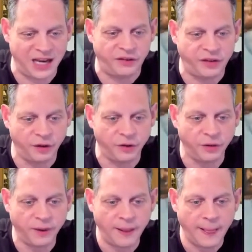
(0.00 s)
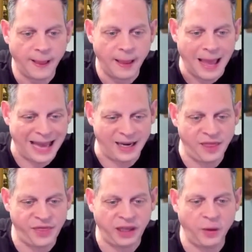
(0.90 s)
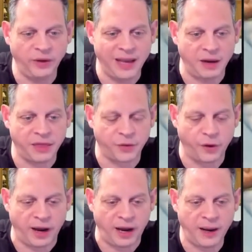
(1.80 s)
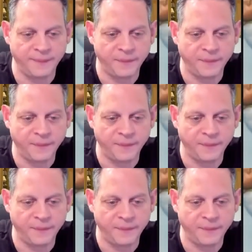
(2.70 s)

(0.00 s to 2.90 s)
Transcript: a 2. I didn't think it would get a 3.